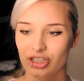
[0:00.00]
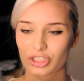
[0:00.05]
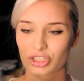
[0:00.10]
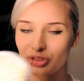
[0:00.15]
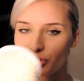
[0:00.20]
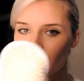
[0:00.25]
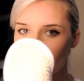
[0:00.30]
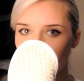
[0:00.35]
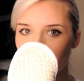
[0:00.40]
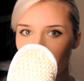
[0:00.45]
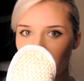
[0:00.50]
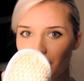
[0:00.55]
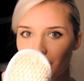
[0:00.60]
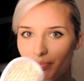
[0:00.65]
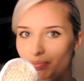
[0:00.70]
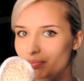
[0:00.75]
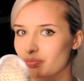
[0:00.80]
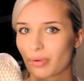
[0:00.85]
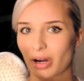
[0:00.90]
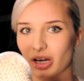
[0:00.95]

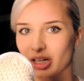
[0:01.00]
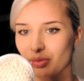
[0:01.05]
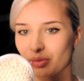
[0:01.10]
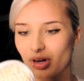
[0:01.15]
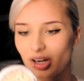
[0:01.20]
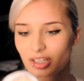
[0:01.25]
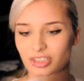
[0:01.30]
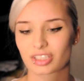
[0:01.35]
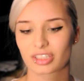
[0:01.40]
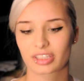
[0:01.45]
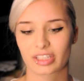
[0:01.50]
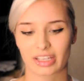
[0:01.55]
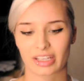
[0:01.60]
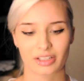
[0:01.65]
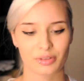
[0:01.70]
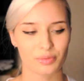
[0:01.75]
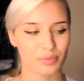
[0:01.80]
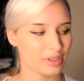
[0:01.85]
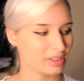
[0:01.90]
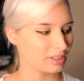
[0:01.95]
scrubby body wash
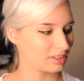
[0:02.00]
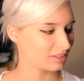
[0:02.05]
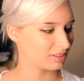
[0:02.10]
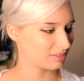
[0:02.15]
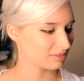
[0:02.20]
thing with,